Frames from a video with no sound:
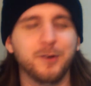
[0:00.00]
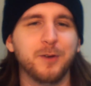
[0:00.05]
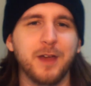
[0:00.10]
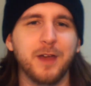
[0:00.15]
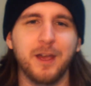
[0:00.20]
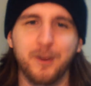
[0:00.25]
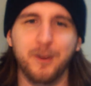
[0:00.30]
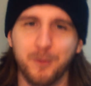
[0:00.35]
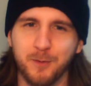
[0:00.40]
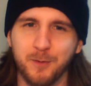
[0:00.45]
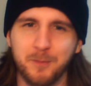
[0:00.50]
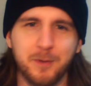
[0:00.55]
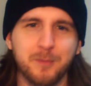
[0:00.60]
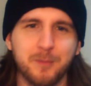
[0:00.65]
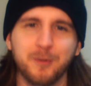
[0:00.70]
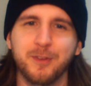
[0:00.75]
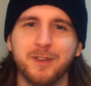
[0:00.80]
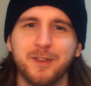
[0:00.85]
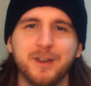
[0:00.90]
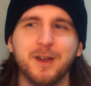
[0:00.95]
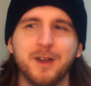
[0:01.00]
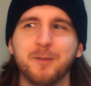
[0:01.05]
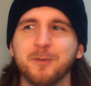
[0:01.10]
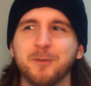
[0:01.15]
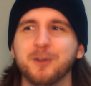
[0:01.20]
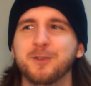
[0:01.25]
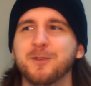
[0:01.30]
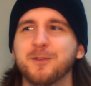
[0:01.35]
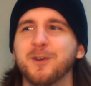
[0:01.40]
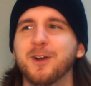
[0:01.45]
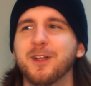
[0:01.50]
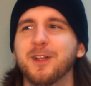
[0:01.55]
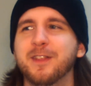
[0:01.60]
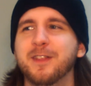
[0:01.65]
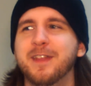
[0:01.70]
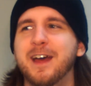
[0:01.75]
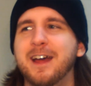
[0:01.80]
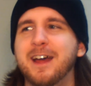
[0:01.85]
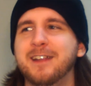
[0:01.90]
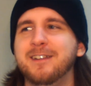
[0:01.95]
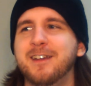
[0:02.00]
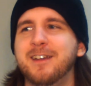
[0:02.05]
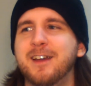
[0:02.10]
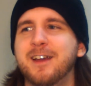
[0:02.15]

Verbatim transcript: okay, remember the numbers for all that.